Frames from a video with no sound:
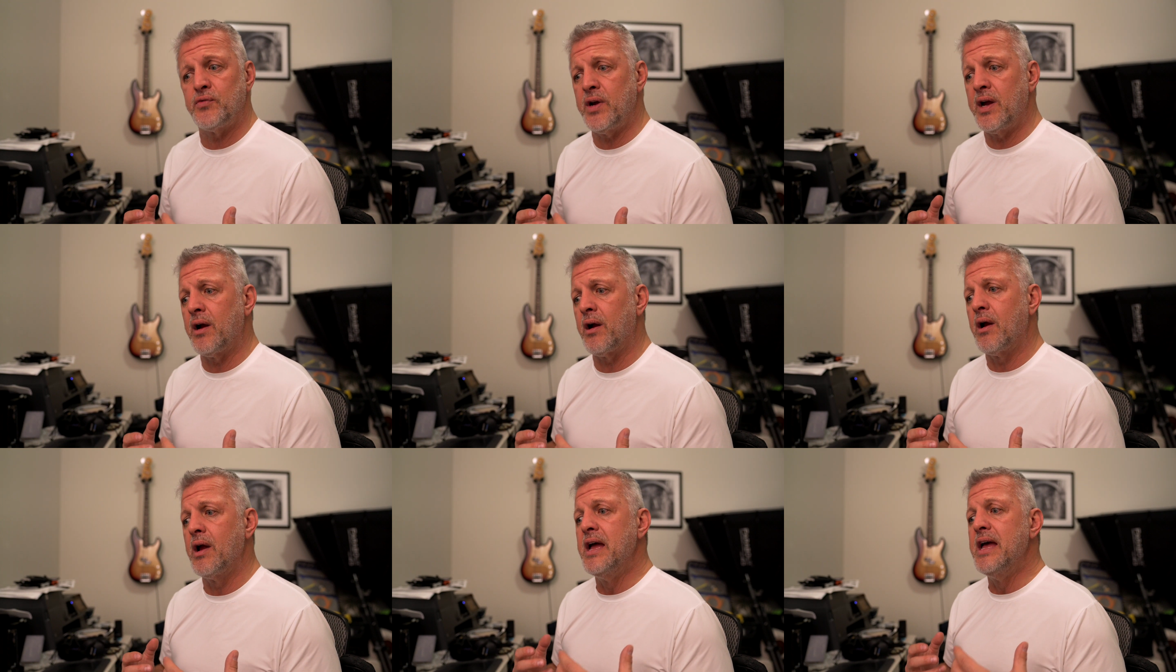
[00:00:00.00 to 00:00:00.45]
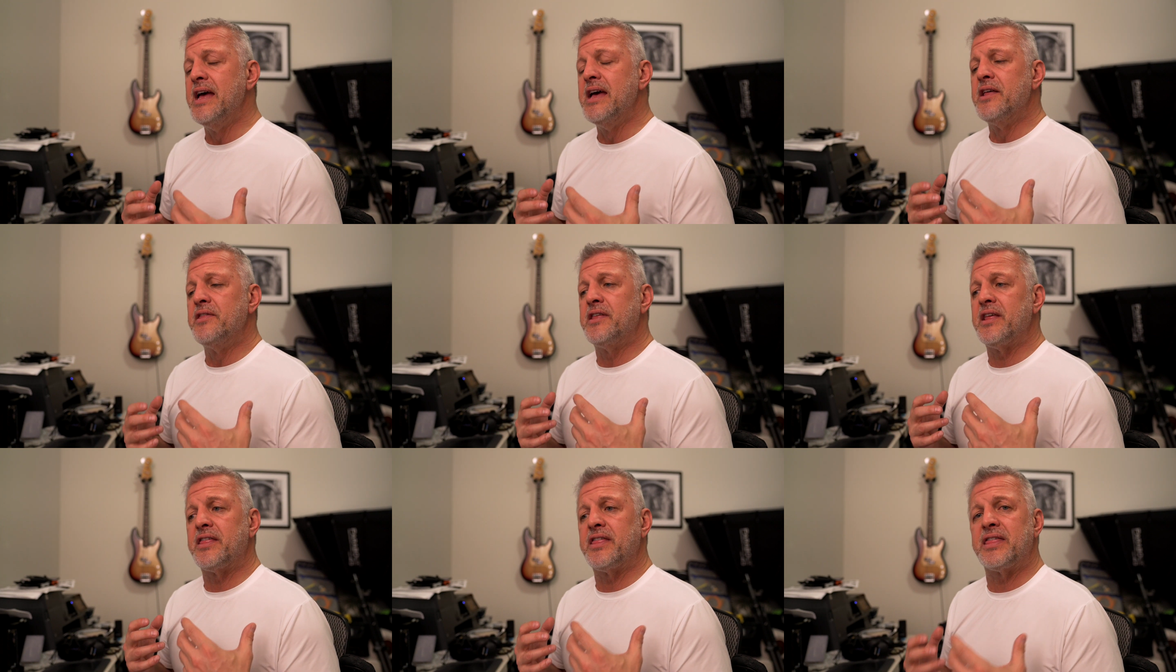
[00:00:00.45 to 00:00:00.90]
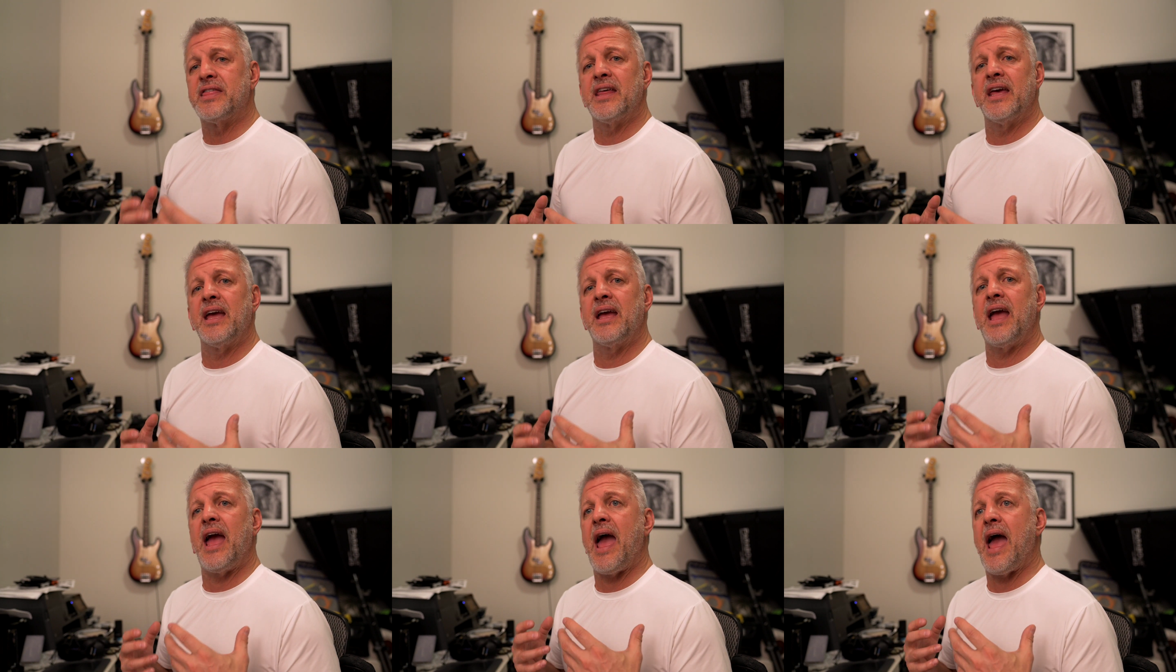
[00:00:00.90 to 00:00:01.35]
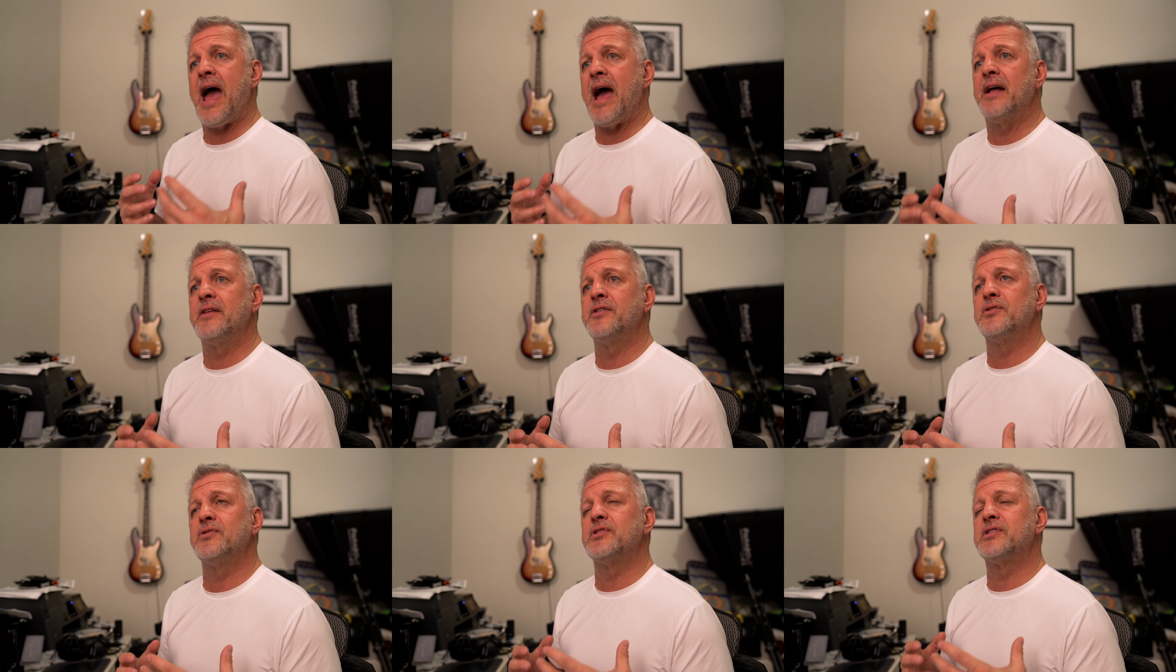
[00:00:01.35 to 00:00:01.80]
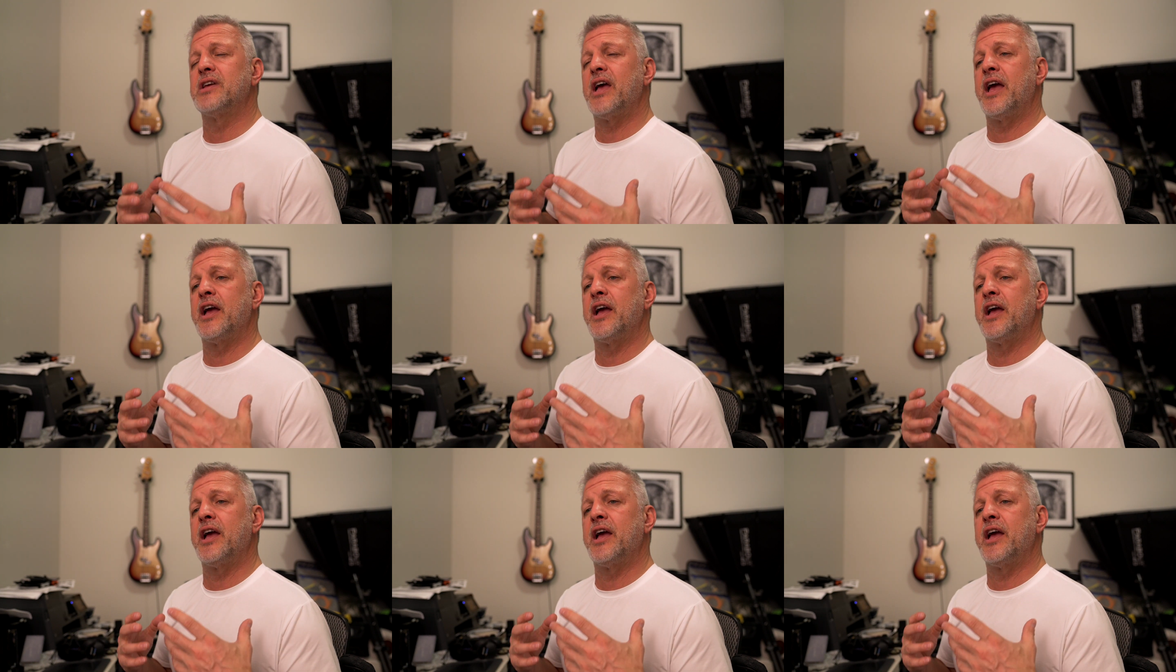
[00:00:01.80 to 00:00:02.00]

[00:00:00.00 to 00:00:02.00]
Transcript: rear, the thing handles